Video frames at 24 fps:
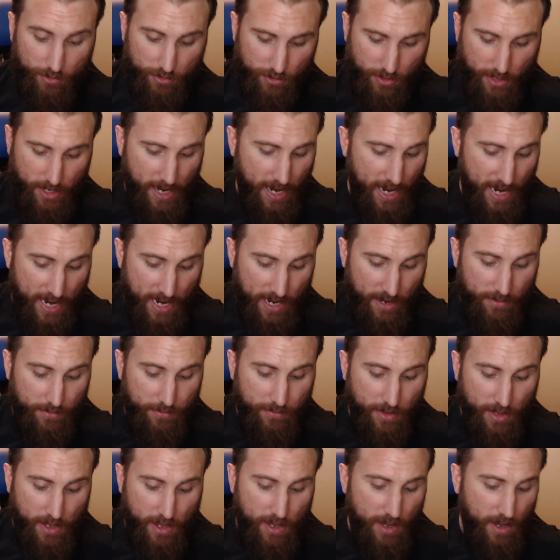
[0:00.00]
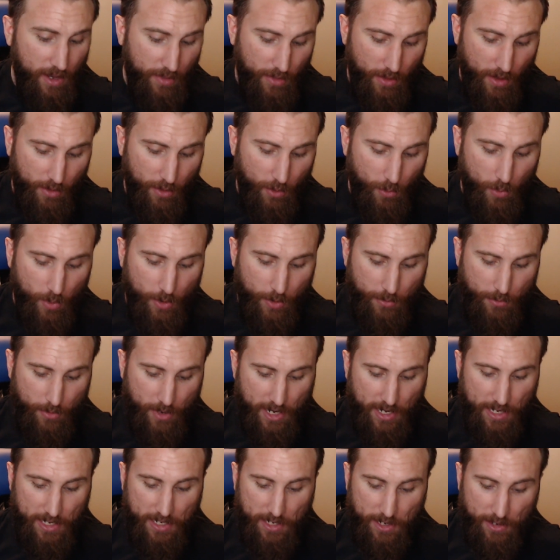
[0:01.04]
So you have another one
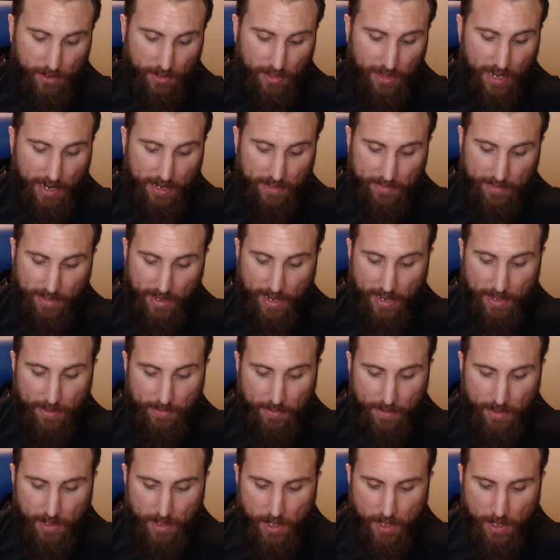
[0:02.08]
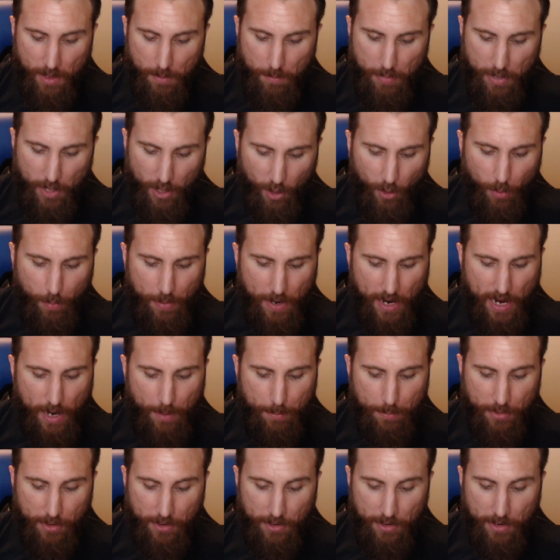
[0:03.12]
right here like that. Pill
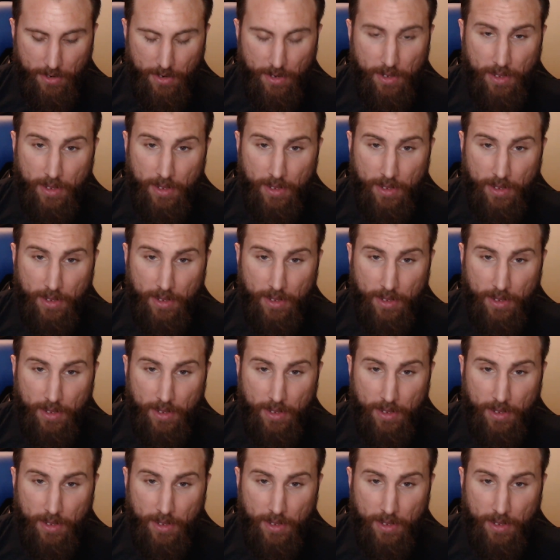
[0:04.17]
Popper.